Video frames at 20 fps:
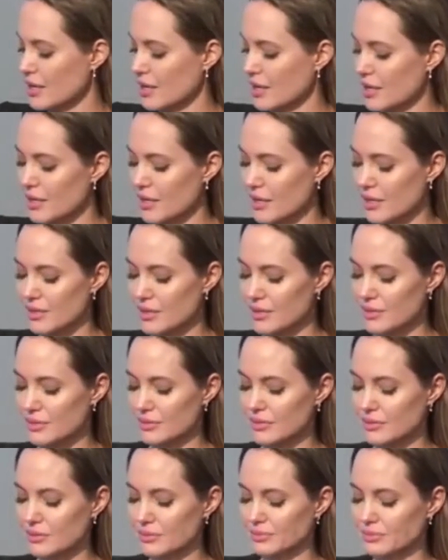
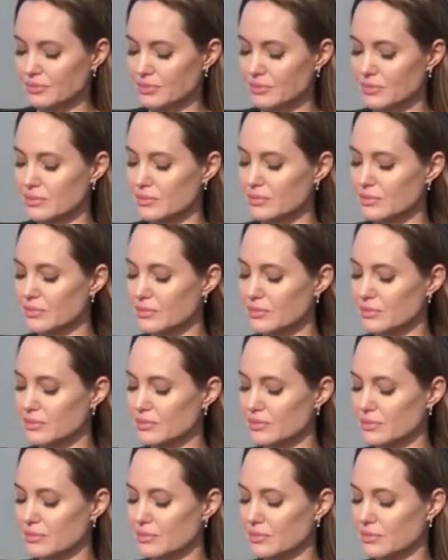
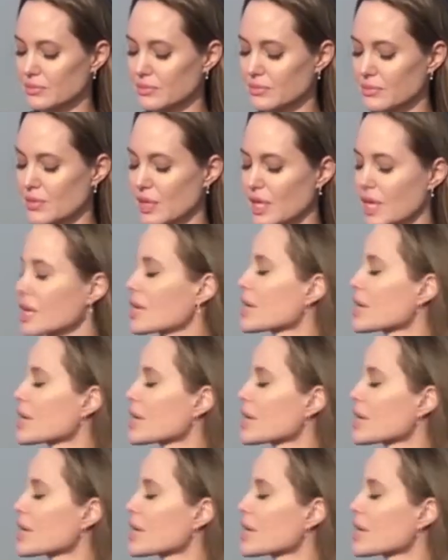No one is speaking in this clip.